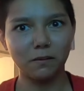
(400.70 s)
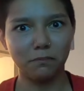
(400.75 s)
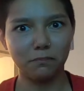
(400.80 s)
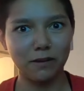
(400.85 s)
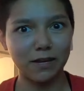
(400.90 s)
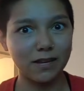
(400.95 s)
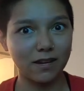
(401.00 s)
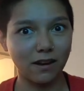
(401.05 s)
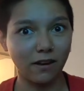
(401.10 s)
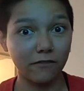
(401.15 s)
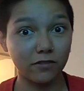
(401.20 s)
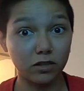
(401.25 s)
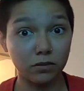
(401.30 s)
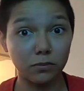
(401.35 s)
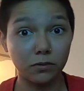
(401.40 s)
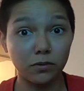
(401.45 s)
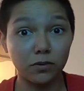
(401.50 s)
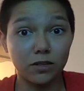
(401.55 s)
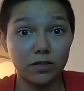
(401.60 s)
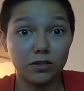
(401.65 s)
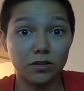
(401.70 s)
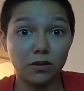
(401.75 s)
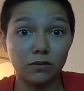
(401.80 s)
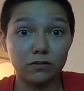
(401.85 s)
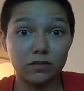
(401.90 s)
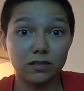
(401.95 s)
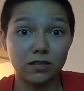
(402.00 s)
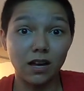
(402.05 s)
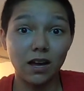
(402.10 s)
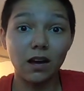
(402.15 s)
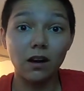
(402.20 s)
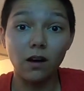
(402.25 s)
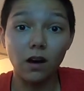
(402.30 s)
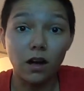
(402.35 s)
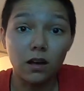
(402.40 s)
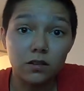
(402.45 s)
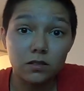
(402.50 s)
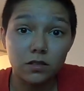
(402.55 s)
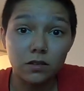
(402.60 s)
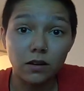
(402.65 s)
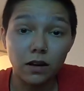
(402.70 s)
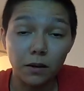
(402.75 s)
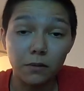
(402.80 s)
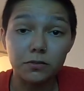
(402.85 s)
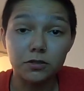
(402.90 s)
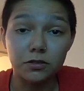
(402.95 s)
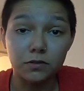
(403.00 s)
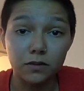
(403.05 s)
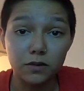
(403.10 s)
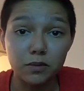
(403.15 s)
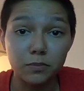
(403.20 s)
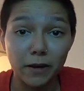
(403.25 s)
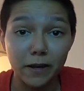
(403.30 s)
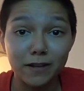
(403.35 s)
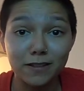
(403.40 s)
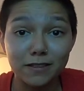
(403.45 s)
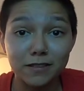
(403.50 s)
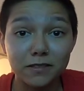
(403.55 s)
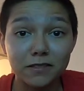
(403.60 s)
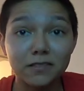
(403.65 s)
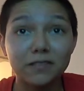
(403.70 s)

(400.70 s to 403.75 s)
being comfortable in your own style also helps you expand.